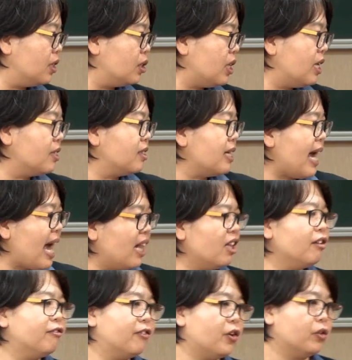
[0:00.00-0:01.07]
As an
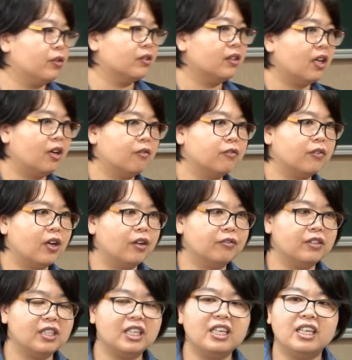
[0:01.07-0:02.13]
allophone
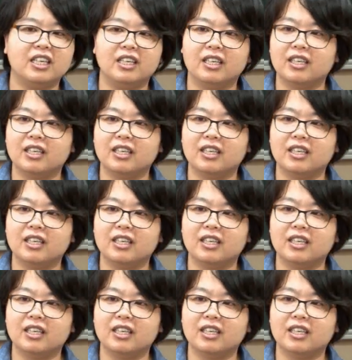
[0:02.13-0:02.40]
of T.